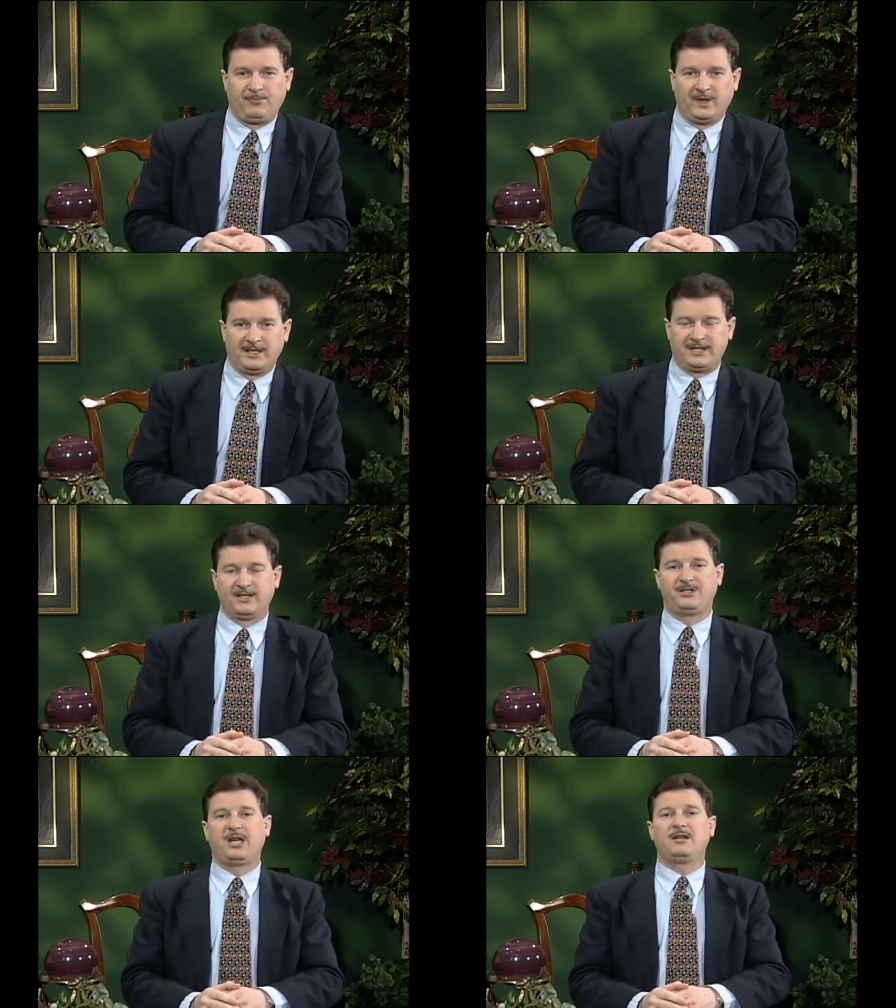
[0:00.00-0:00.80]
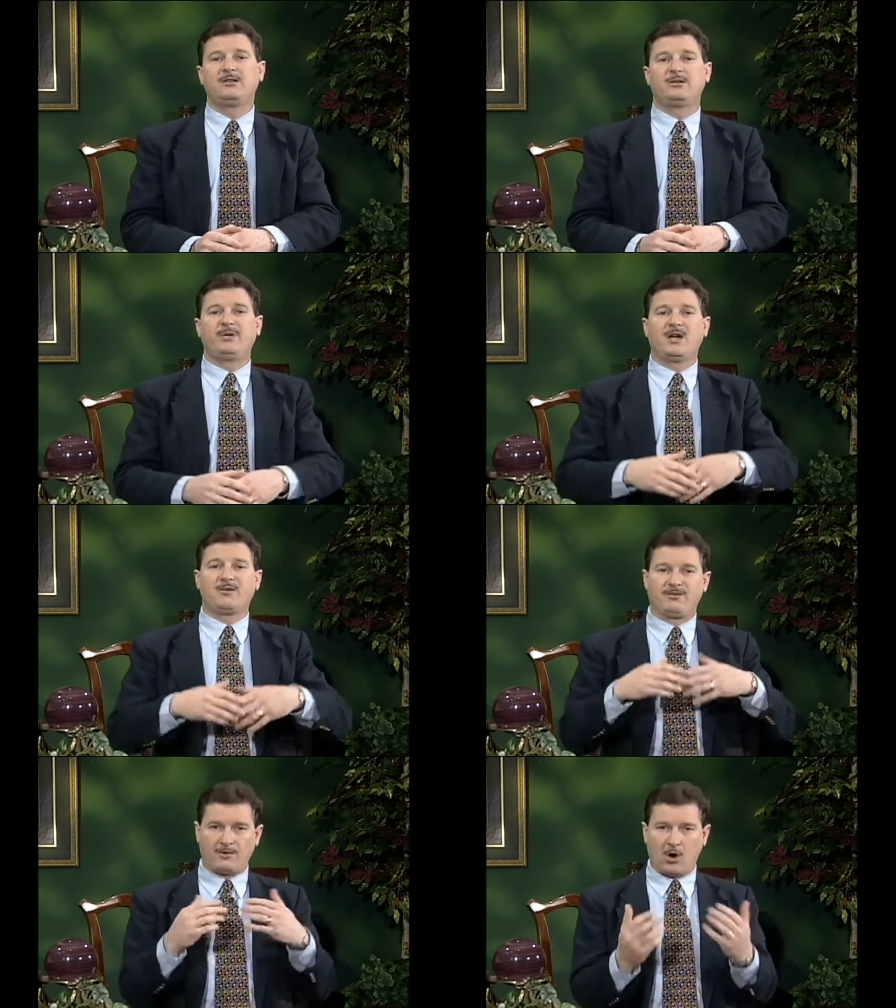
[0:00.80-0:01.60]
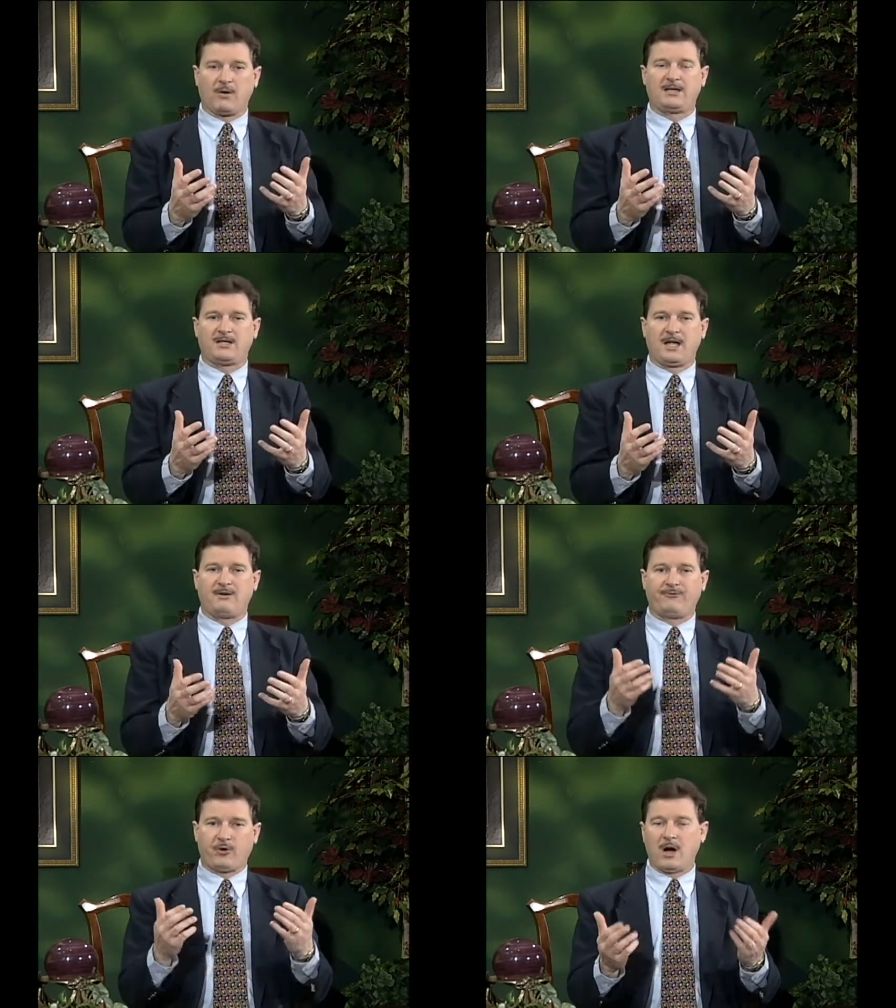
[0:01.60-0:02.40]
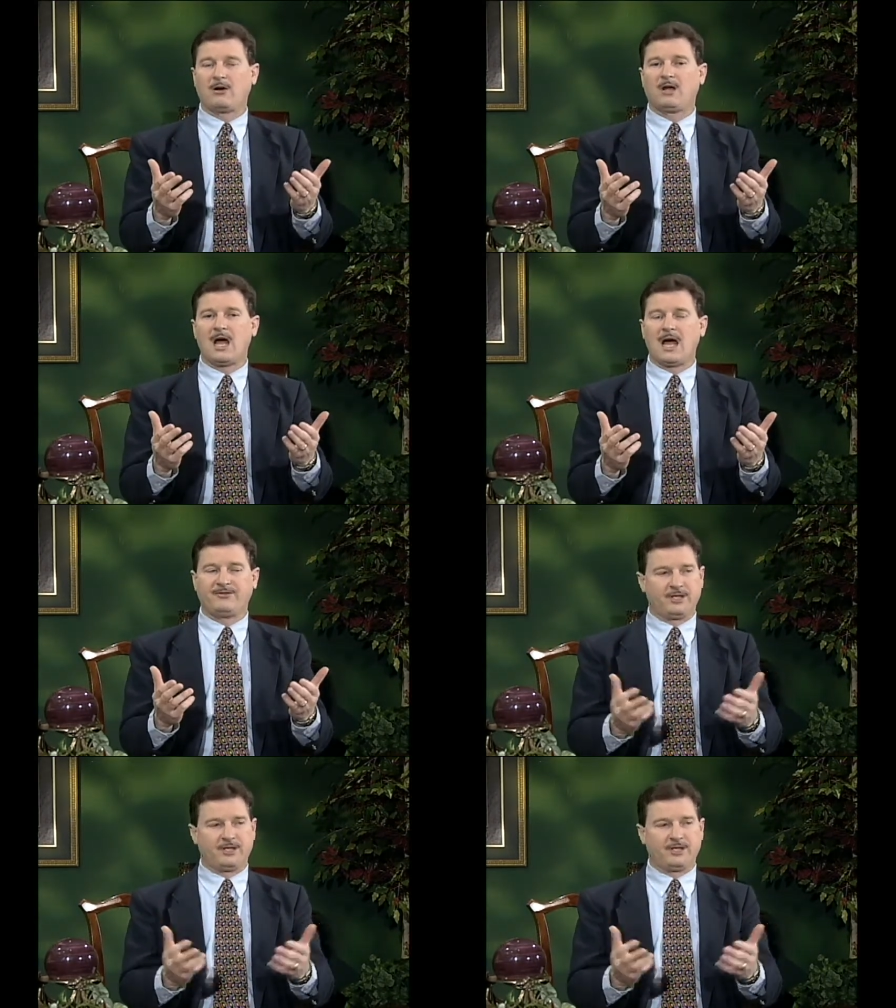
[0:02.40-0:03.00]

It's intended to be authoritative for our lives.